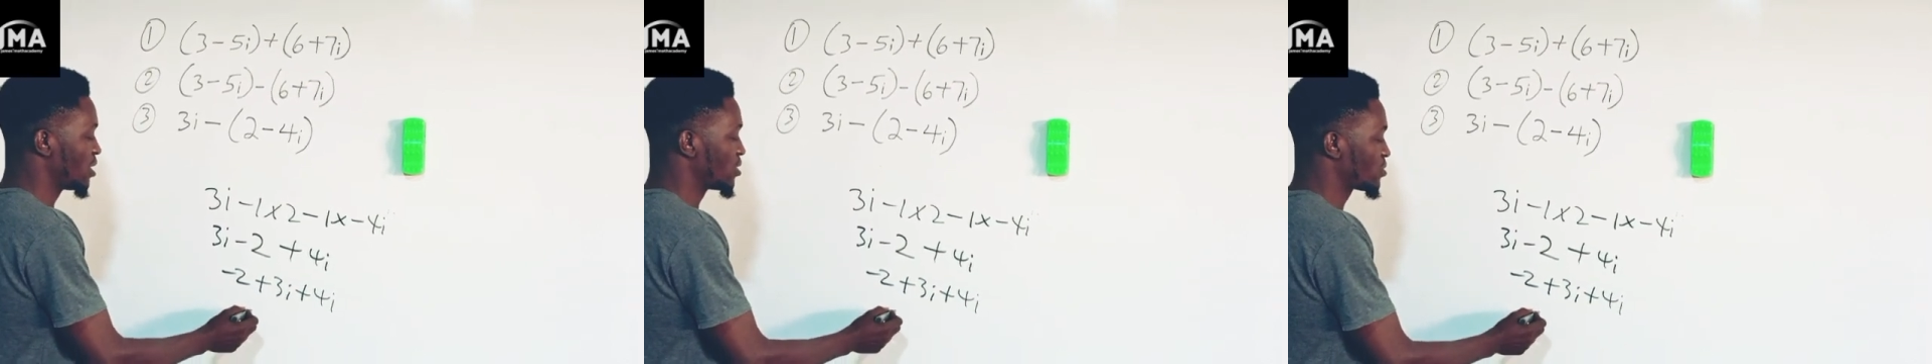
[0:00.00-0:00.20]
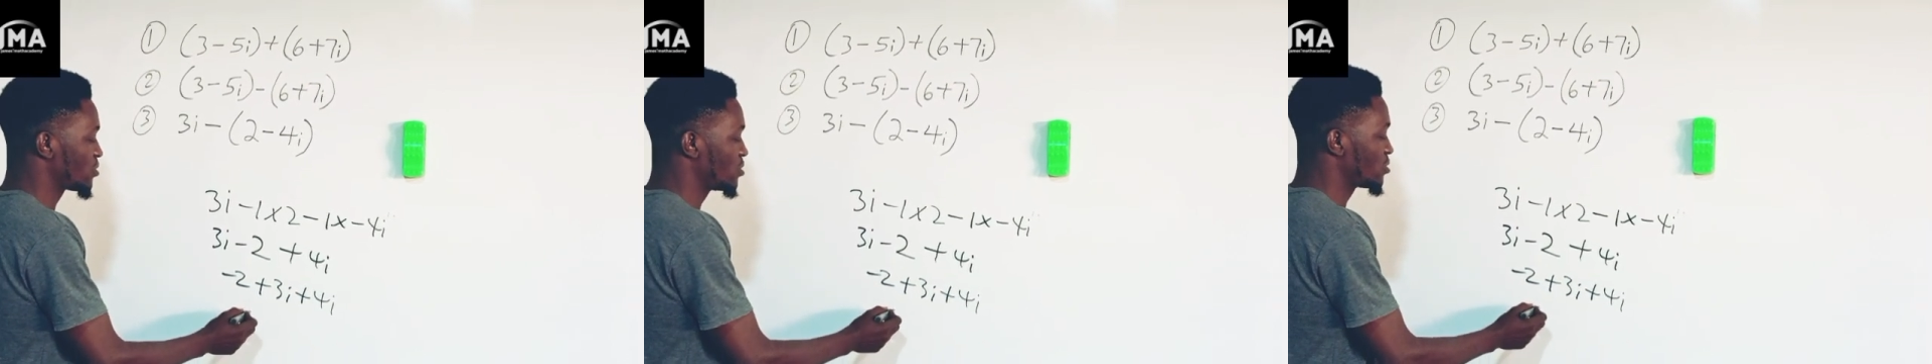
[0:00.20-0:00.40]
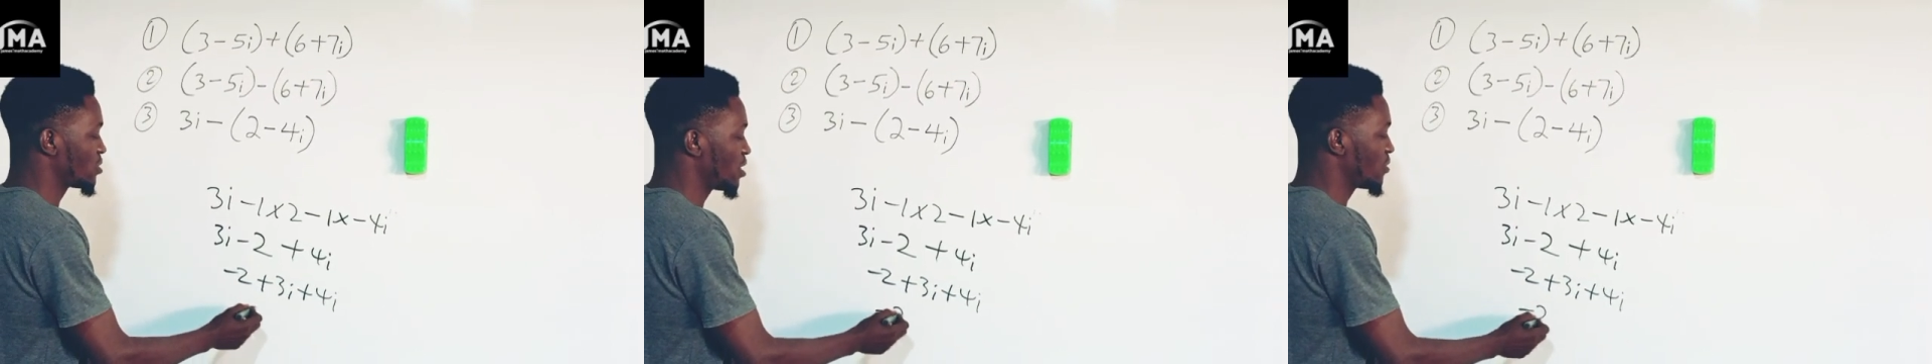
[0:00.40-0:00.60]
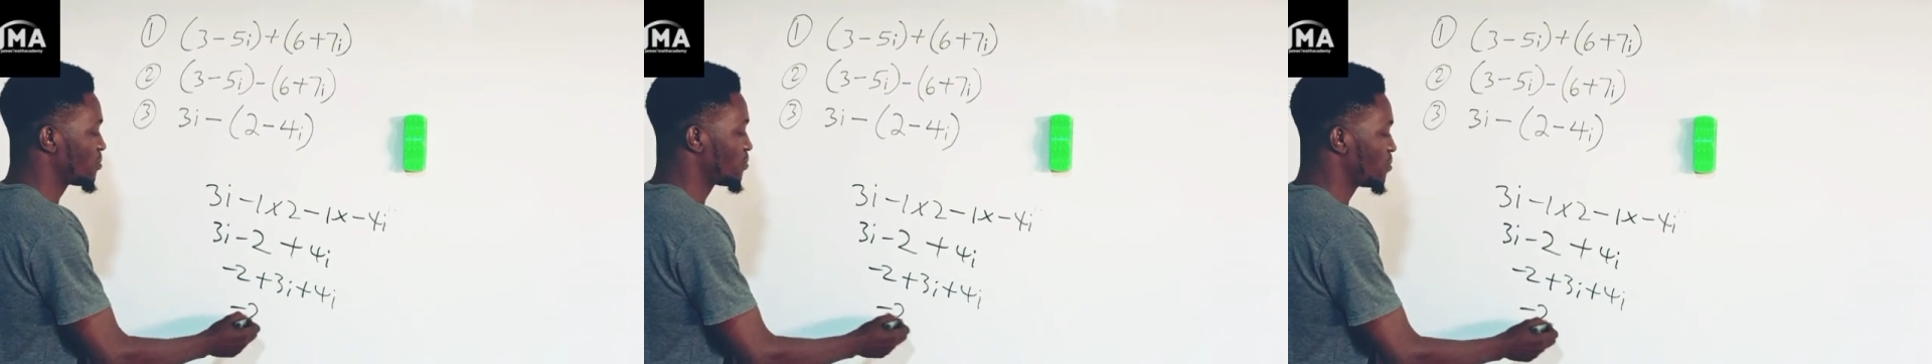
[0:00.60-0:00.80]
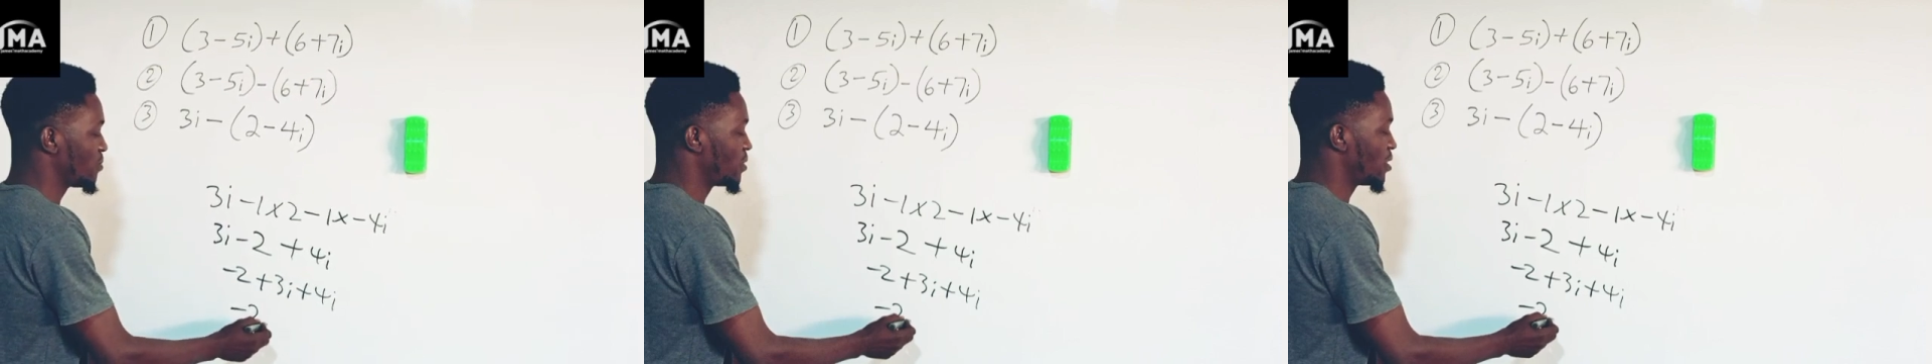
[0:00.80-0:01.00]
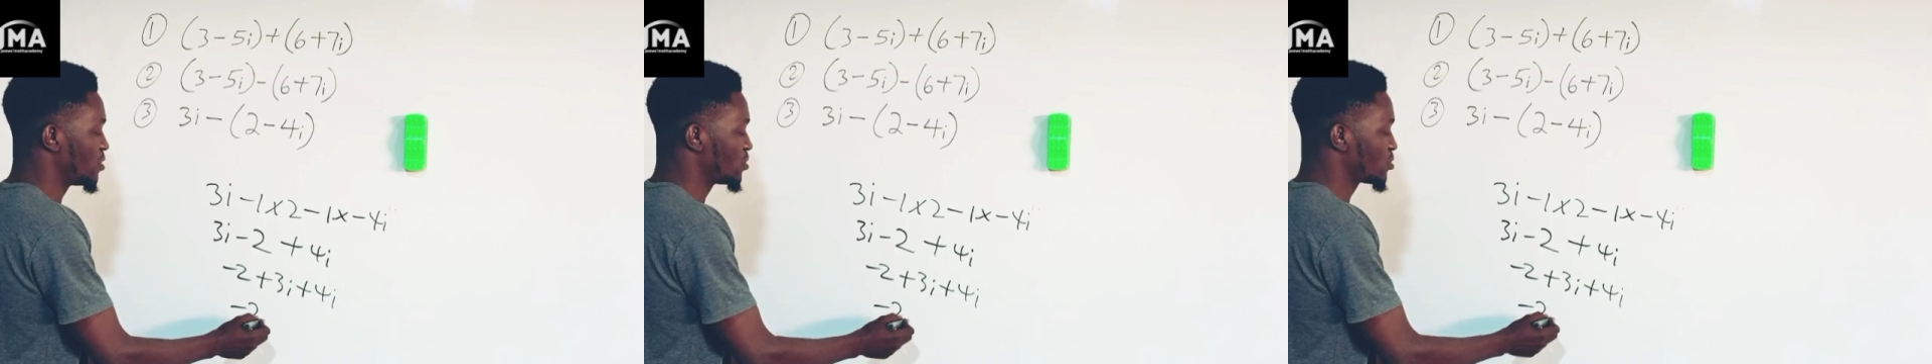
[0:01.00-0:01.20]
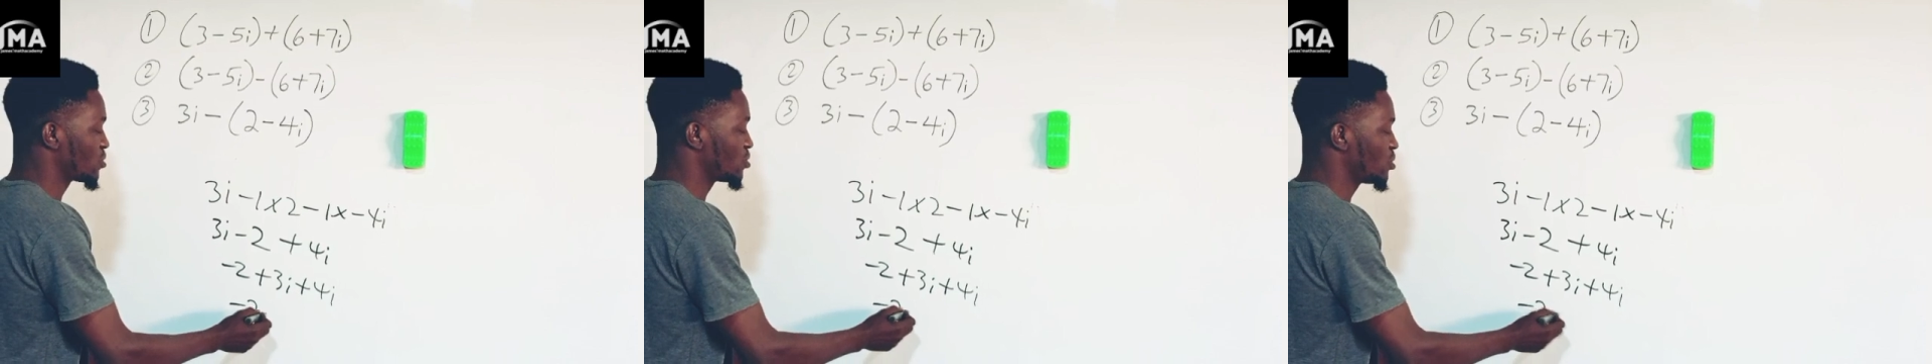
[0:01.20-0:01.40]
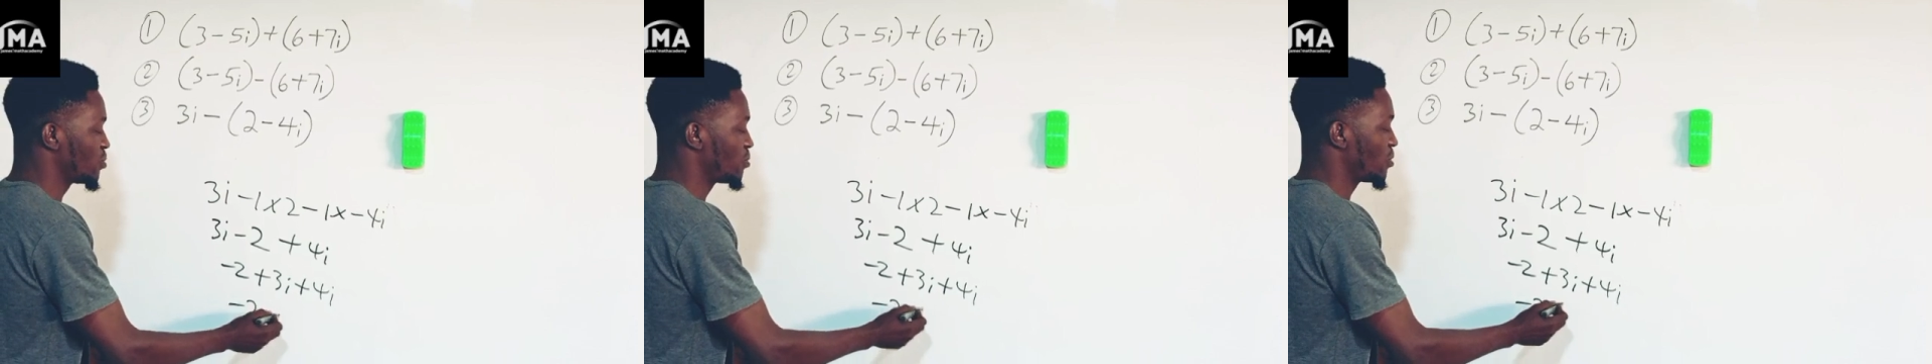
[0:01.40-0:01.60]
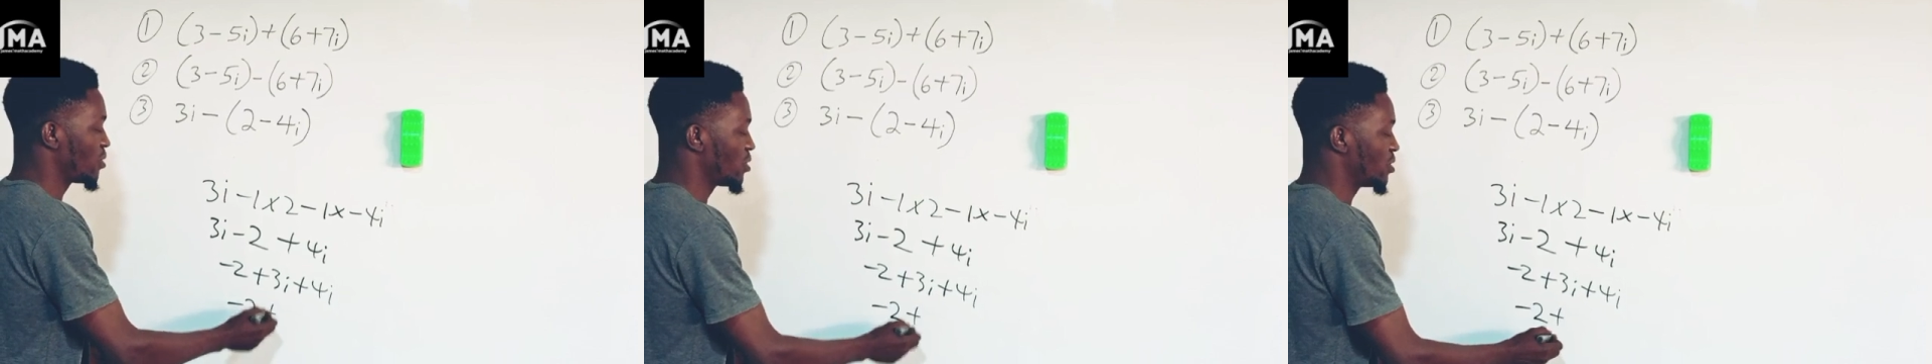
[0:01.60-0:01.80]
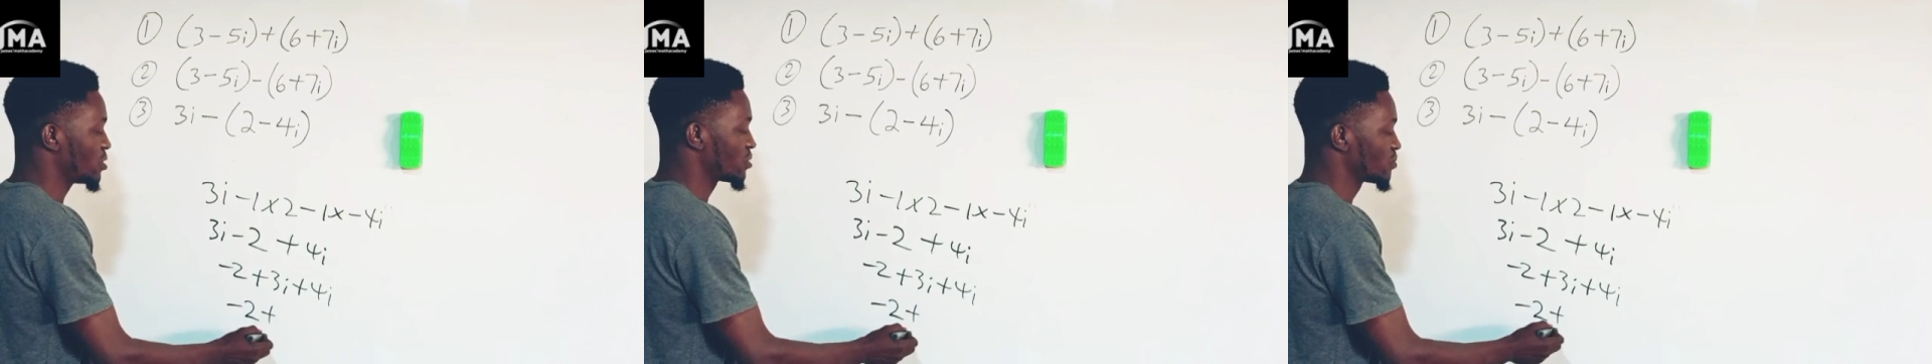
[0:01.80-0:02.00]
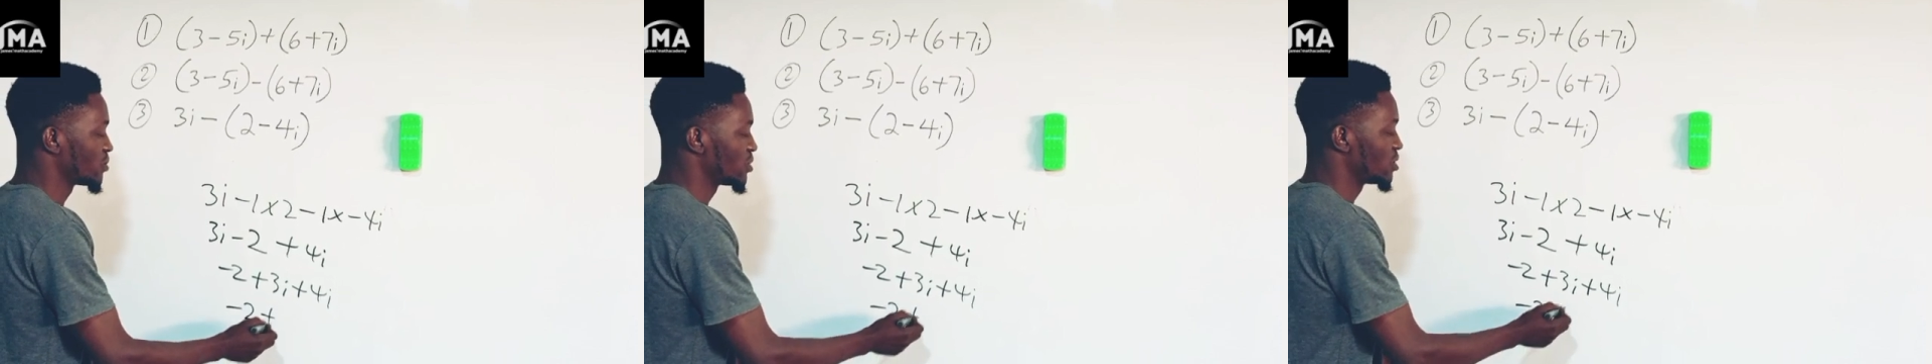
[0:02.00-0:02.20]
I'm going to have minus 2 plus